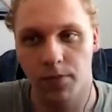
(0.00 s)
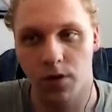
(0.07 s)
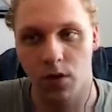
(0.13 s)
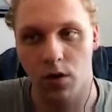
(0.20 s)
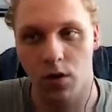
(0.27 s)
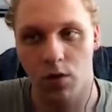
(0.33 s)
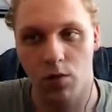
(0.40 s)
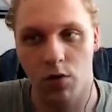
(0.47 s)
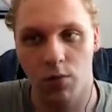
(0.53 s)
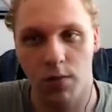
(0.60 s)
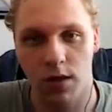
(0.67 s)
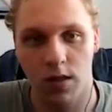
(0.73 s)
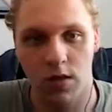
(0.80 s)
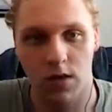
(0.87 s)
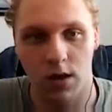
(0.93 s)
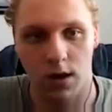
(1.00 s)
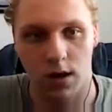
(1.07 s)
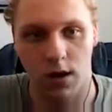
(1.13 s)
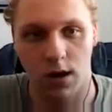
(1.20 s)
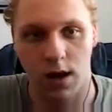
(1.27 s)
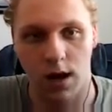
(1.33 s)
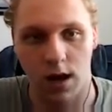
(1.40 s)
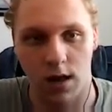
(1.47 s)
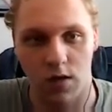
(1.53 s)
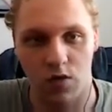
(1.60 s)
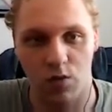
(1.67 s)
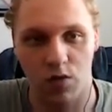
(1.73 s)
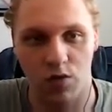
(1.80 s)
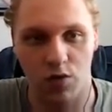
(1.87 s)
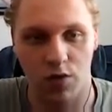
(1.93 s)
Which means that it
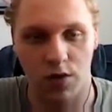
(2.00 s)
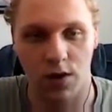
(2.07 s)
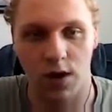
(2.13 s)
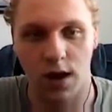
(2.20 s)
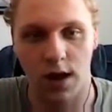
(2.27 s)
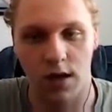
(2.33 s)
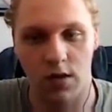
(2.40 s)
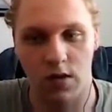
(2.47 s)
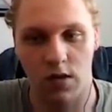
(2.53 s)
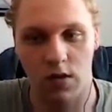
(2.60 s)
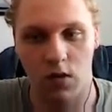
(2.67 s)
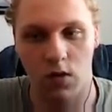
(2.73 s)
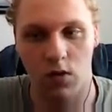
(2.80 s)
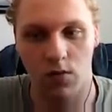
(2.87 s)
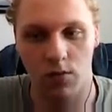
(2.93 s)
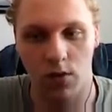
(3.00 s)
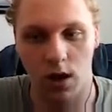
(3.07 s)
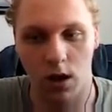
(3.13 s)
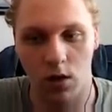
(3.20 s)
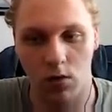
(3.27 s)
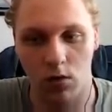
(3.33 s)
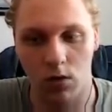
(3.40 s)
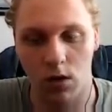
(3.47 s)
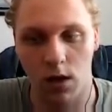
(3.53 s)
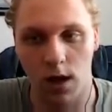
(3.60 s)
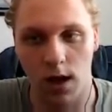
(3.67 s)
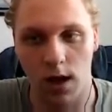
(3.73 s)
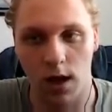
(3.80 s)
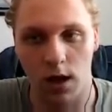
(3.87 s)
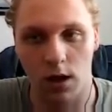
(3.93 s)
has restricted access as of now,
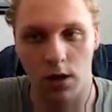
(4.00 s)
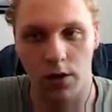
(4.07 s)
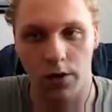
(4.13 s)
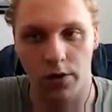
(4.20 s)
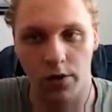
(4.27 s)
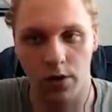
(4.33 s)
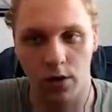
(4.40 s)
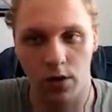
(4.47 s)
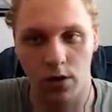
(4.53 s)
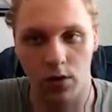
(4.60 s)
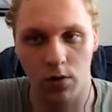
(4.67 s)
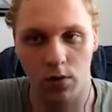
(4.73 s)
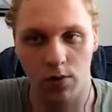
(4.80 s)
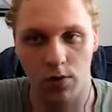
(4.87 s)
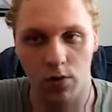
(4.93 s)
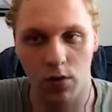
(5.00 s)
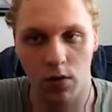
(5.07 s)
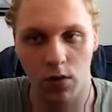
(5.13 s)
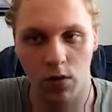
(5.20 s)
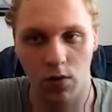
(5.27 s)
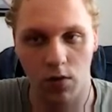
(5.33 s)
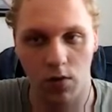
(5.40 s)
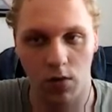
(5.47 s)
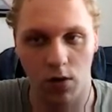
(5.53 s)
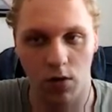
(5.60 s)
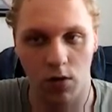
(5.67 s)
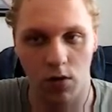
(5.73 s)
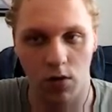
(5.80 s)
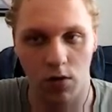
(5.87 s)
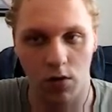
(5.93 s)
and what we're going to do is we're going
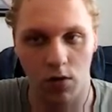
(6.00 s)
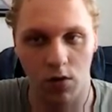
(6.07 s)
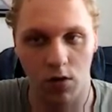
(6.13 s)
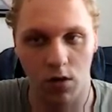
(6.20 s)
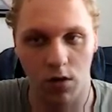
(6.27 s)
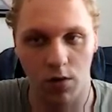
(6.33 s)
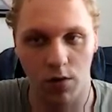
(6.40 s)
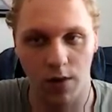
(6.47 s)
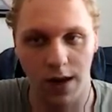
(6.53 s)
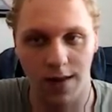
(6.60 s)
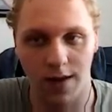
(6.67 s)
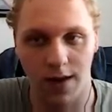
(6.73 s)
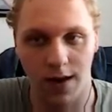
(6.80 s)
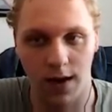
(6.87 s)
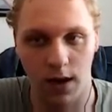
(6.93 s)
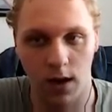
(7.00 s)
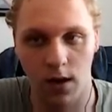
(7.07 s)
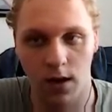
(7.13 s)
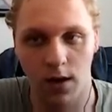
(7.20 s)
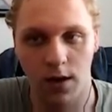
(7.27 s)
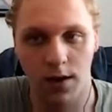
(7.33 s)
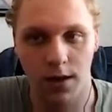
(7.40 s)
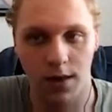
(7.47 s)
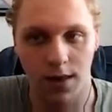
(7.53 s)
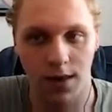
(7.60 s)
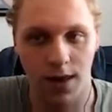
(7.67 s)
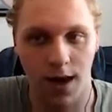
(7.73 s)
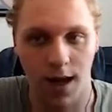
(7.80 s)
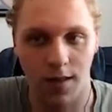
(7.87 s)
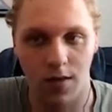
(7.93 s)
to create a
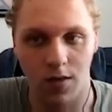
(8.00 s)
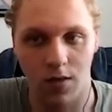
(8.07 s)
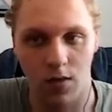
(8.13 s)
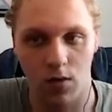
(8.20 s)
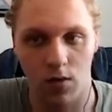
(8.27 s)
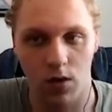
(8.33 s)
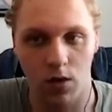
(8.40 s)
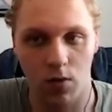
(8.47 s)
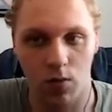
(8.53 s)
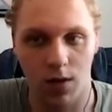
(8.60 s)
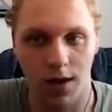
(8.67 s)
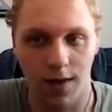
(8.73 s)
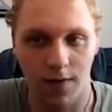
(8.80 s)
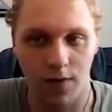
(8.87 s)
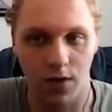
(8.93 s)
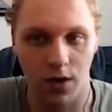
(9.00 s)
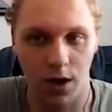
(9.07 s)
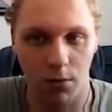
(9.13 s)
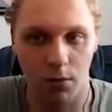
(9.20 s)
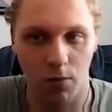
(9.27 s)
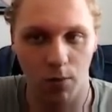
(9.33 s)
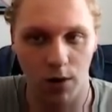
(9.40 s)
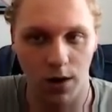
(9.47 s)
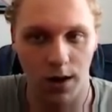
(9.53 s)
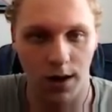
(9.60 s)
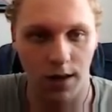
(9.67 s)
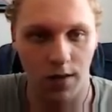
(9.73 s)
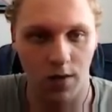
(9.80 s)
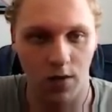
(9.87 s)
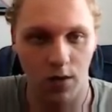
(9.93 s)
get to get the name that we
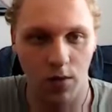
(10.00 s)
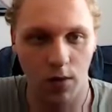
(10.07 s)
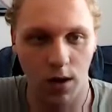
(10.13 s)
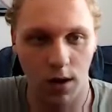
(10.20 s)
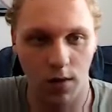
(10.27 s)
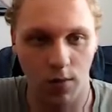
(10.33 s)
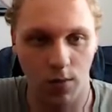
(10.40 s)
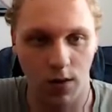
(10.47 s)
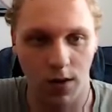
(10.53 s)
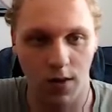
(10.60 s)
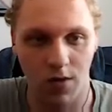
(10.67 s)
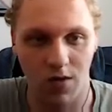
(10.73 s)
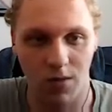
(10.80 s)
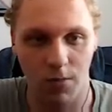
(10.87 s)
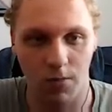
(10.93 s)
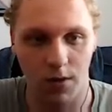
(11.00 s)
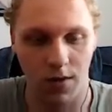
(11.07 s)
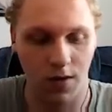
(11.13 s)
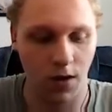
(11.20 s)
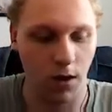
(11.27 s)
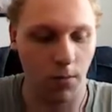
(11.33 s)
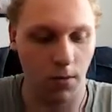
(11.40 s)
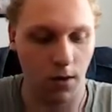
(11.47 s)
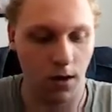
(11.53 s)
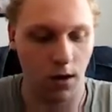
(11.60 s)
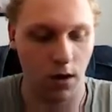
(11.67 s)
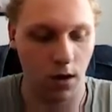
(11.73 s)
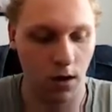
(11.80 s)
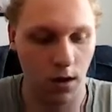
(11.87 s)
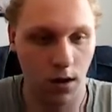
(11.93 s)
need. To do that, we simply type
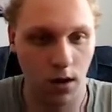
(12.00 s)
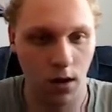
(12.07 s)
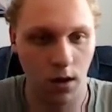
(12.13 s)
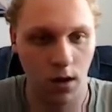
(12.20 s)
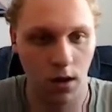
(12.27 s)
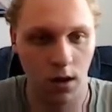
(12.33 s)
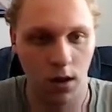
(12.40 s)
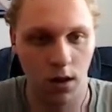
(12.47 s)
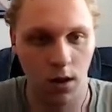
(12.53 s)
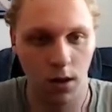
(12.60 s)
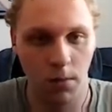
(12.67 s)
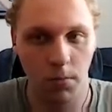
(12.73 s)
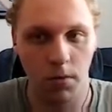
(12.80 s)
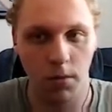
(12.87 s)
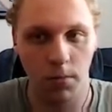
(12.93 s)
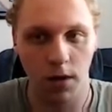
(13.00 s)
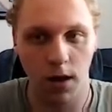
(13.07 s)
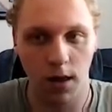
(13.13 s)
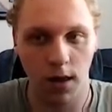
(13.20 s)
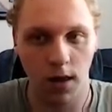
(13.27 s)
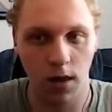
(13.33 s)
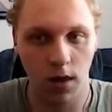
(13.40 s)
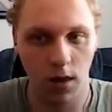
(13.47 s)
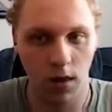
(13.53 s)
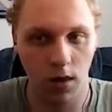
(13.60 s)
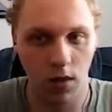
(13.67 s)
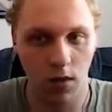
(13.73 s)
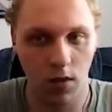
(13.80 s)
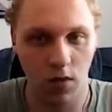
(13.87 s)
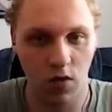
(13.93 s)
in public
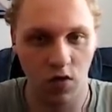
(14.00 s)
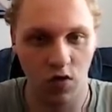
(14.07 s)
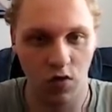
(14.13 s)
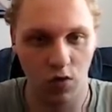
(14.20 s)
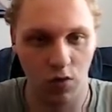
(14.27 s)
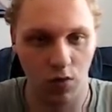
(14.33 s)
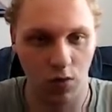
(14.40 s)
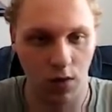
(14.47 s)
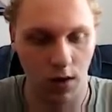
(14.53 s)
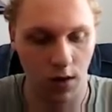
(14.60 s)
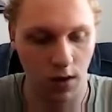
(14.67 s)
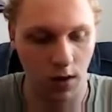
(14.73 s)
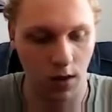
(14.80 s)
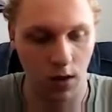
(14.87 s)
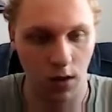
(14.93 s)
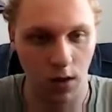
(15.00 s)
string